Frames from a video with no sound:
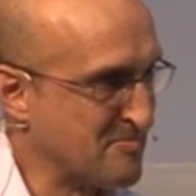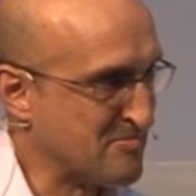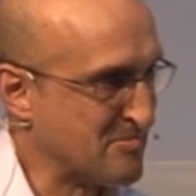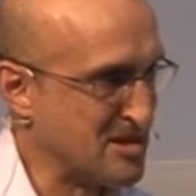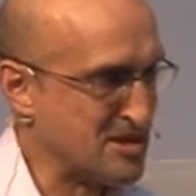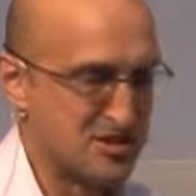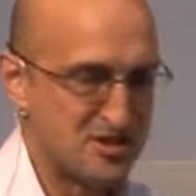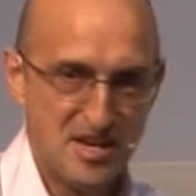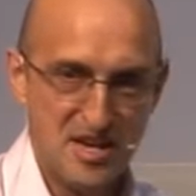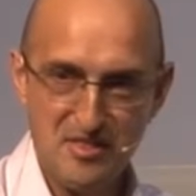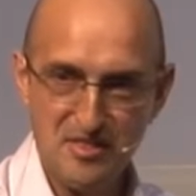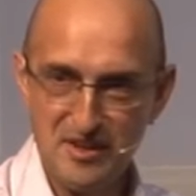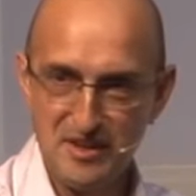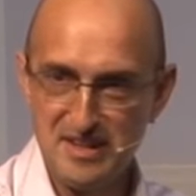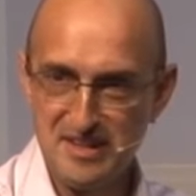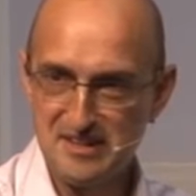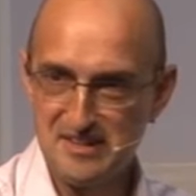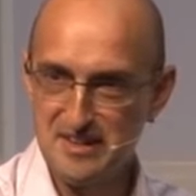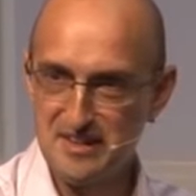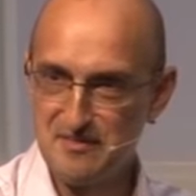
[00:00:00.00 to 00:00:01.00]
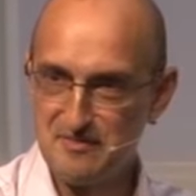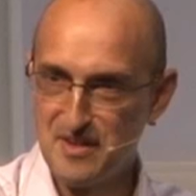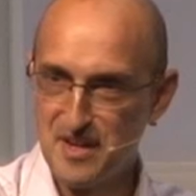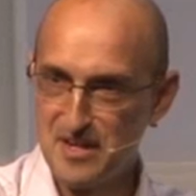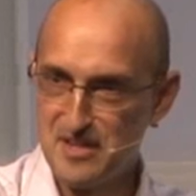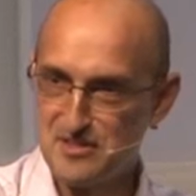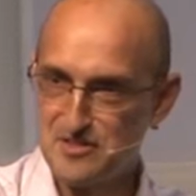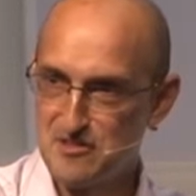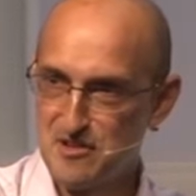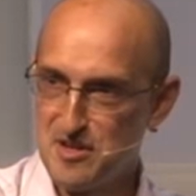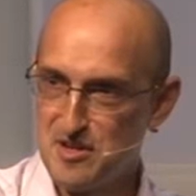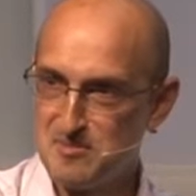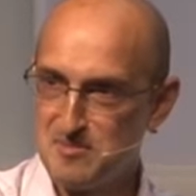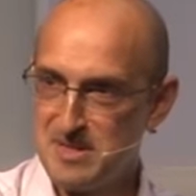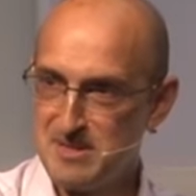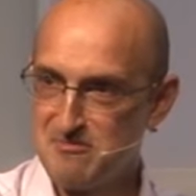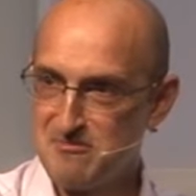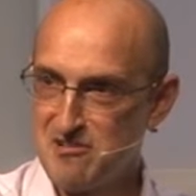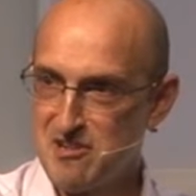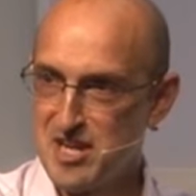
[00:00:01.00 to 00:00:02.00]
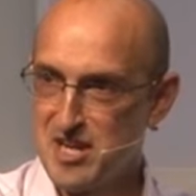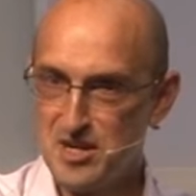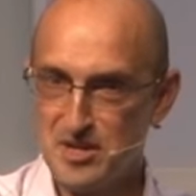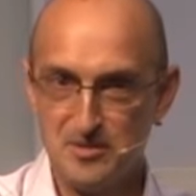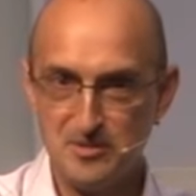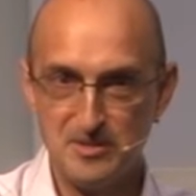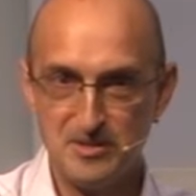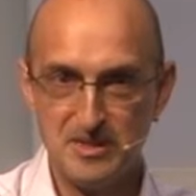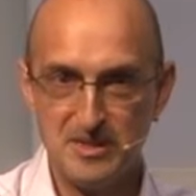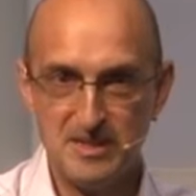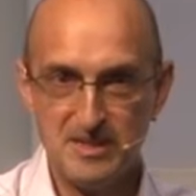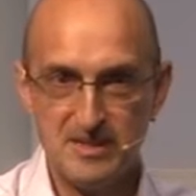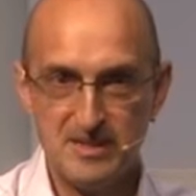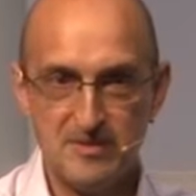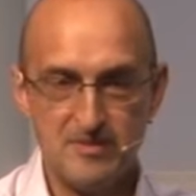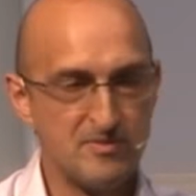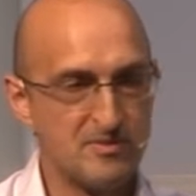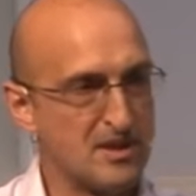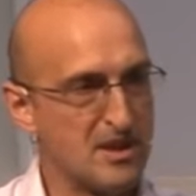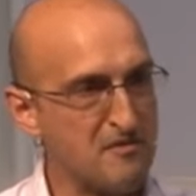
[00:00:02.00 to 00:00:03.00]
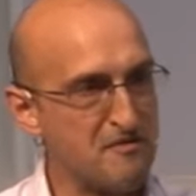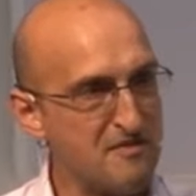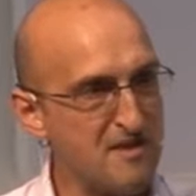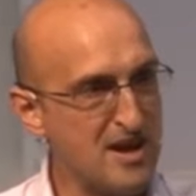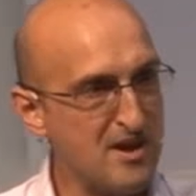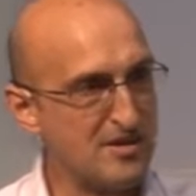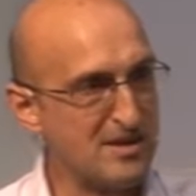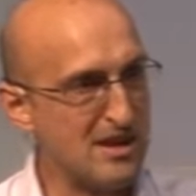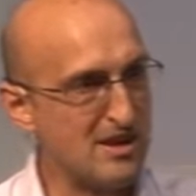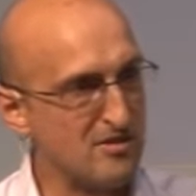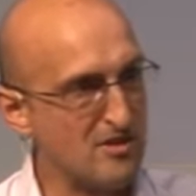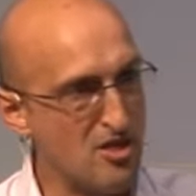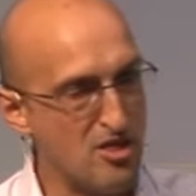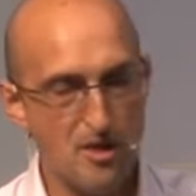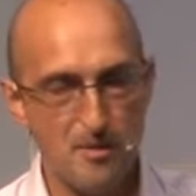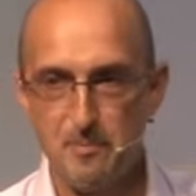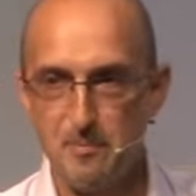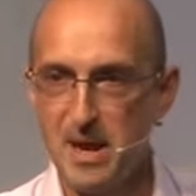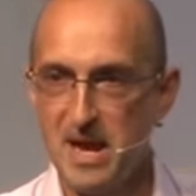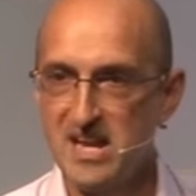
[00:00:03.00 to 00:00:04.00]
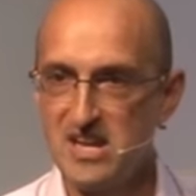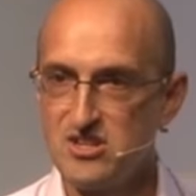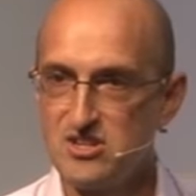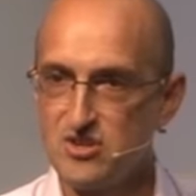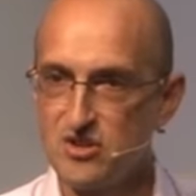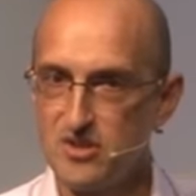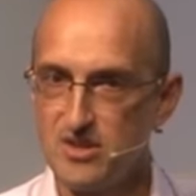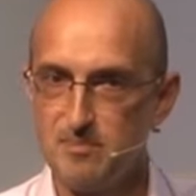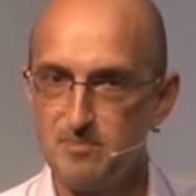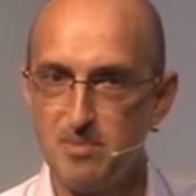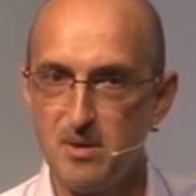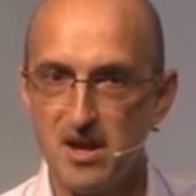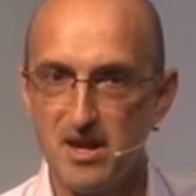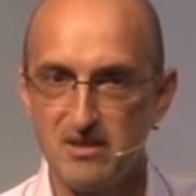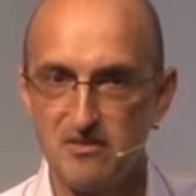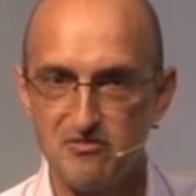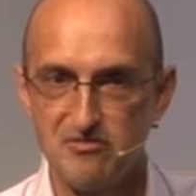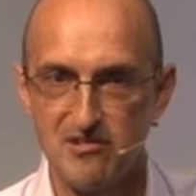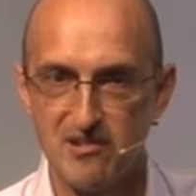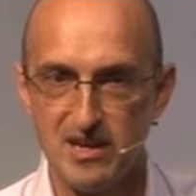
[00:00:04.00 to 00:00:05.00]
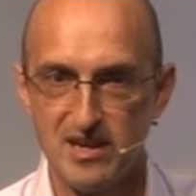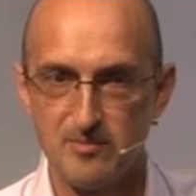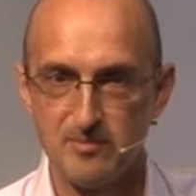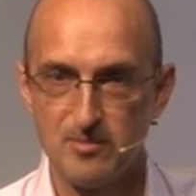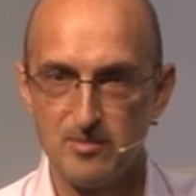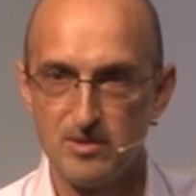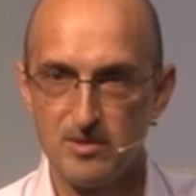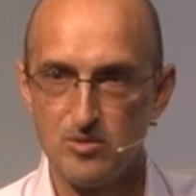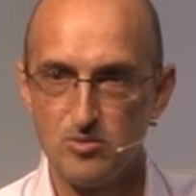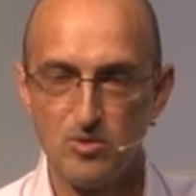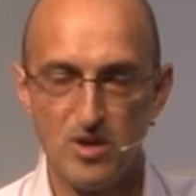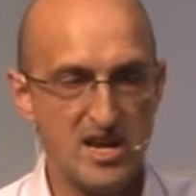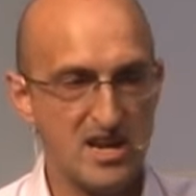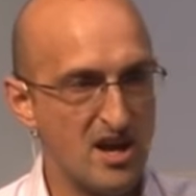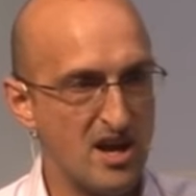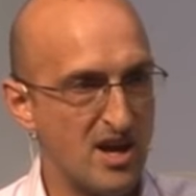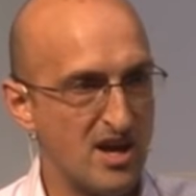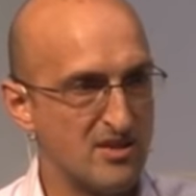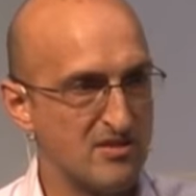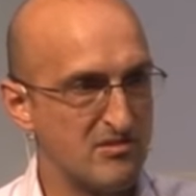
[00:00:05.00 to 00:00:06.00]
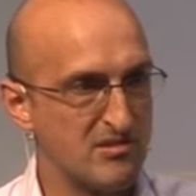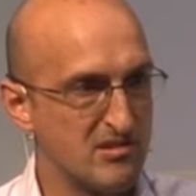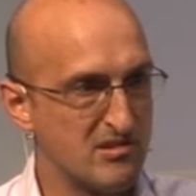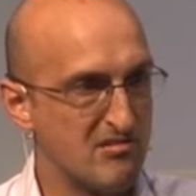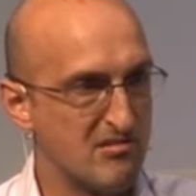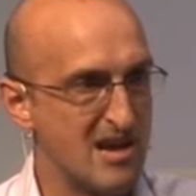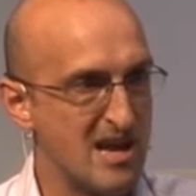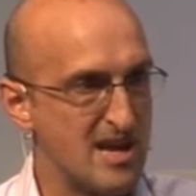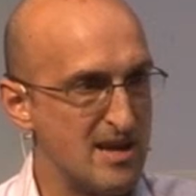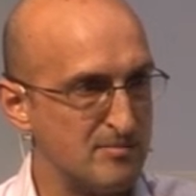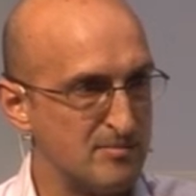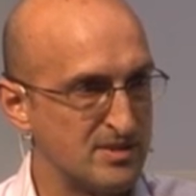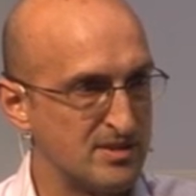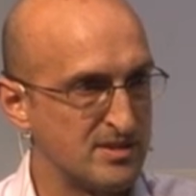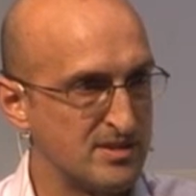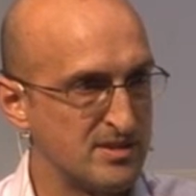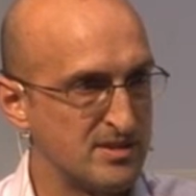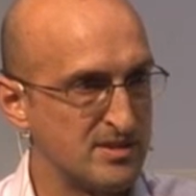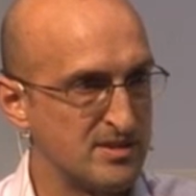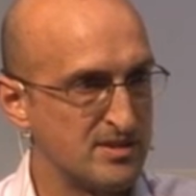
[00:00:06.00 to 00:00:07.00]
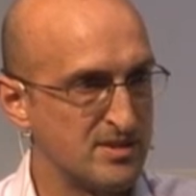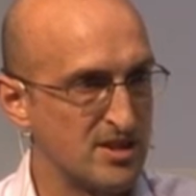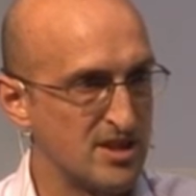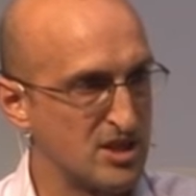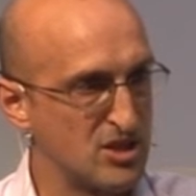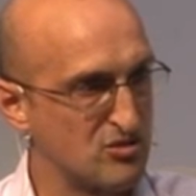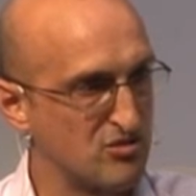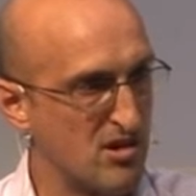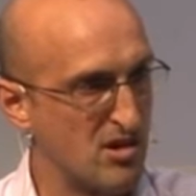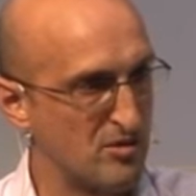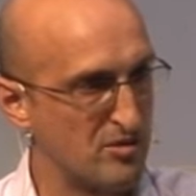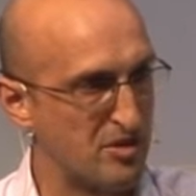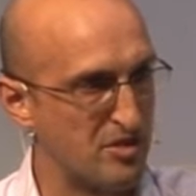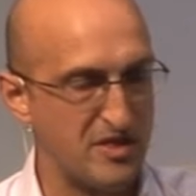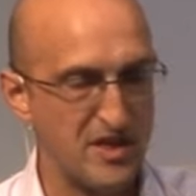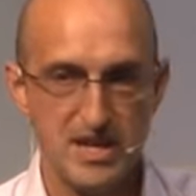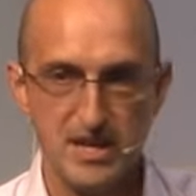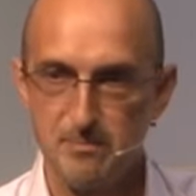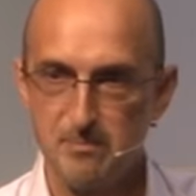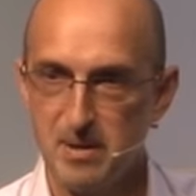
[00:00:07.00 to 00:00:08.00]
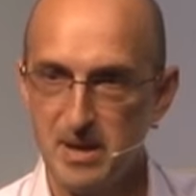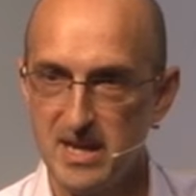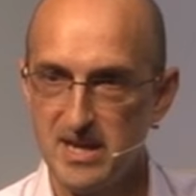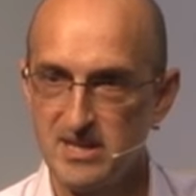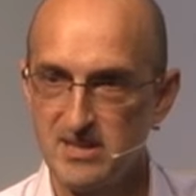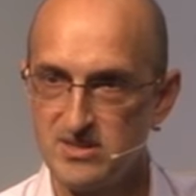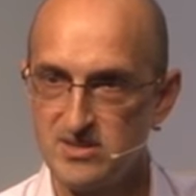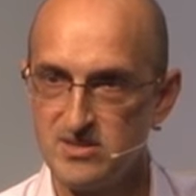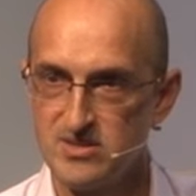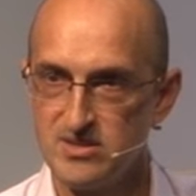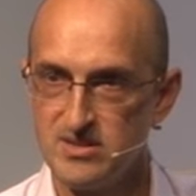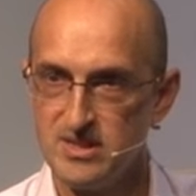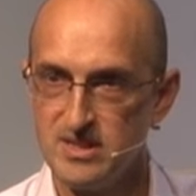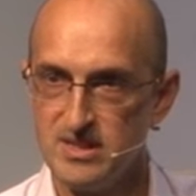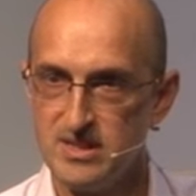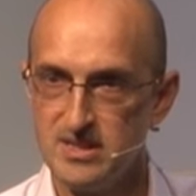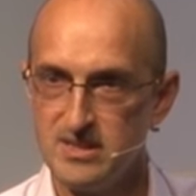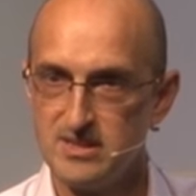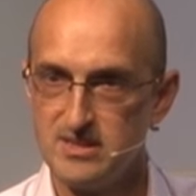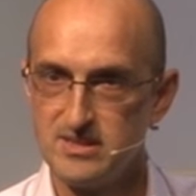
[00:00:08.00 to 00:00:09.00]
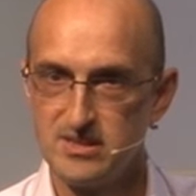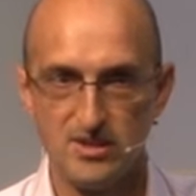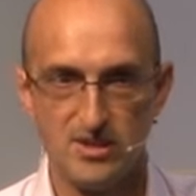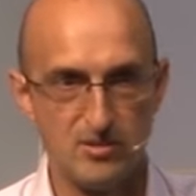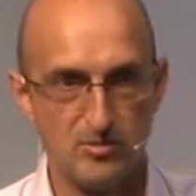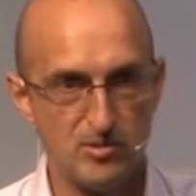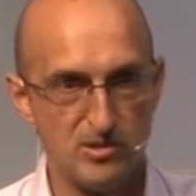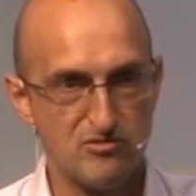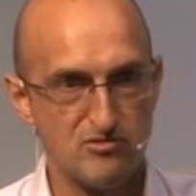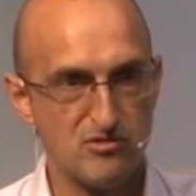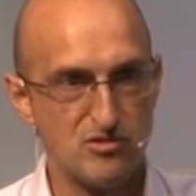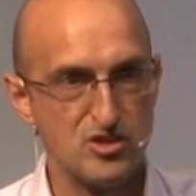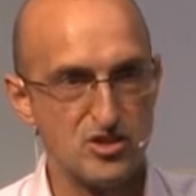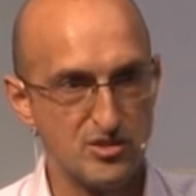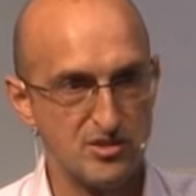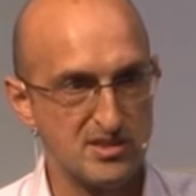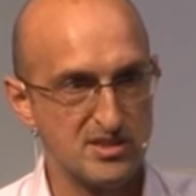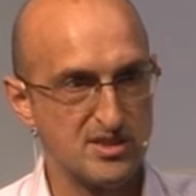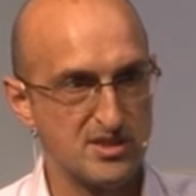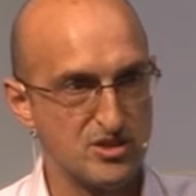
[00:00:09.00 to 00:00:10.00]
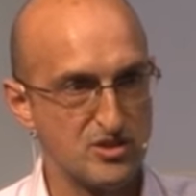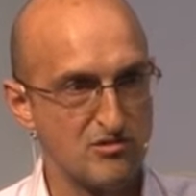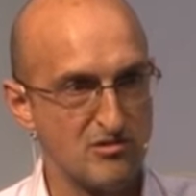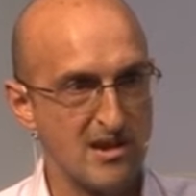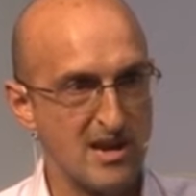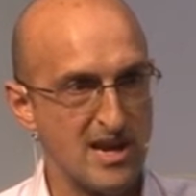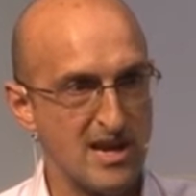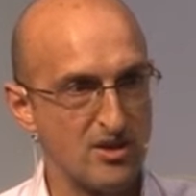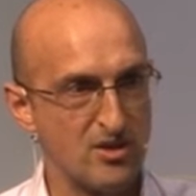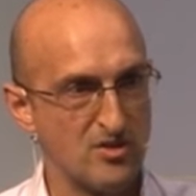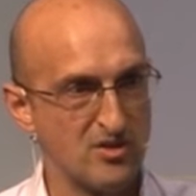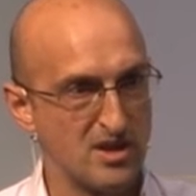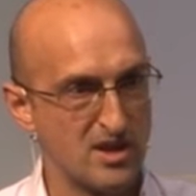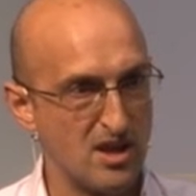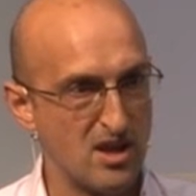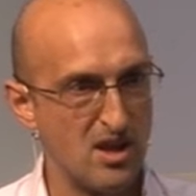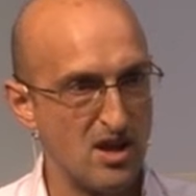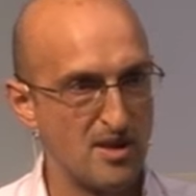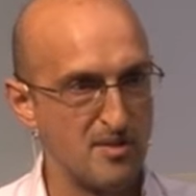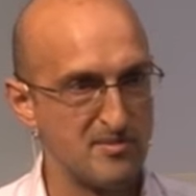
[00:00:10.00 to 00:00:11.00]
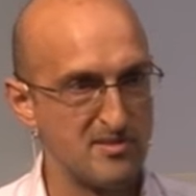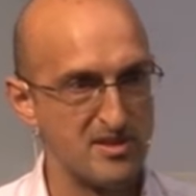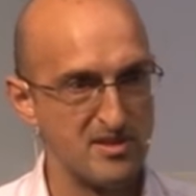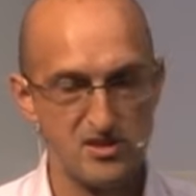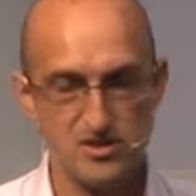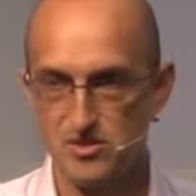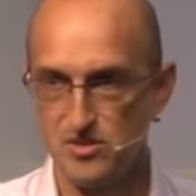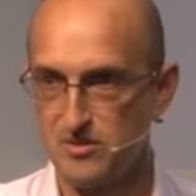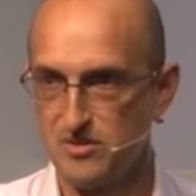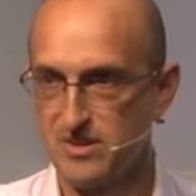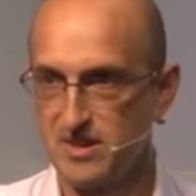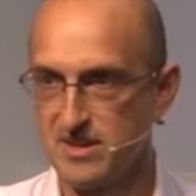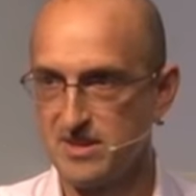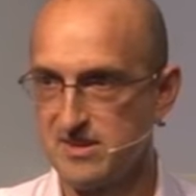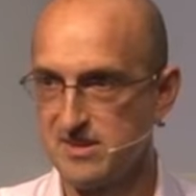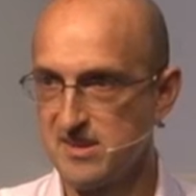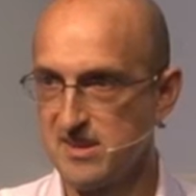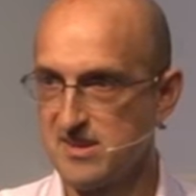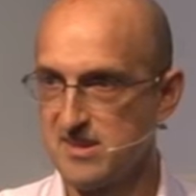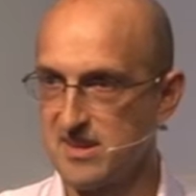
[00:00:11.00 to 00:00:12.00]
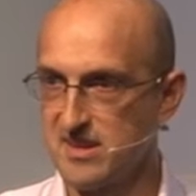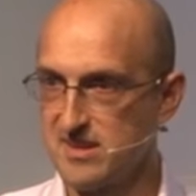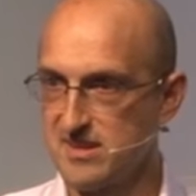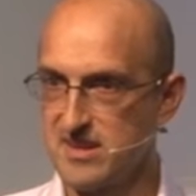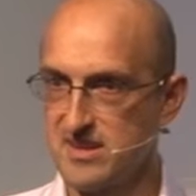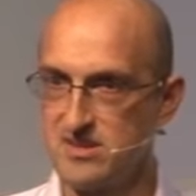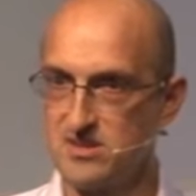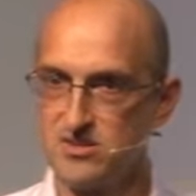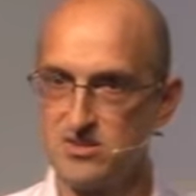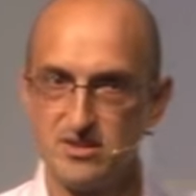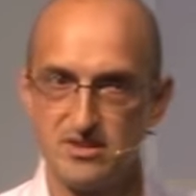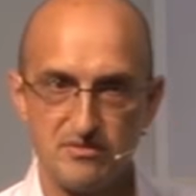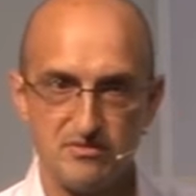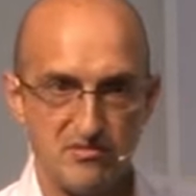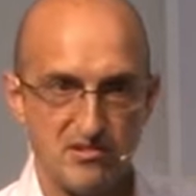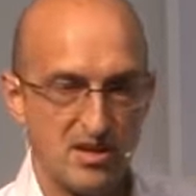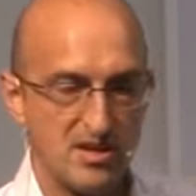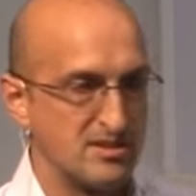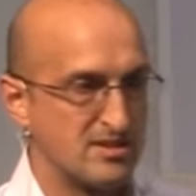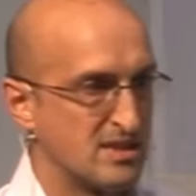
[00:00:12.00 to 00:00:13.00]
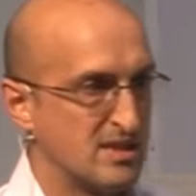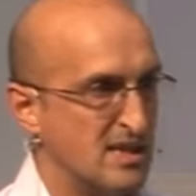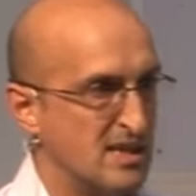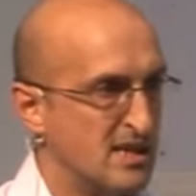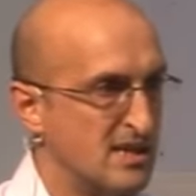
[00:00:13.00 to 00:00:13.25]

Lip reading: British athletes at the Velodrome in Rio. They found out that the paint on the bike frame weighed 100 grams, so they trialled thinner paint so that it would reduce the drag on the climbs of the 2016 Tour de France.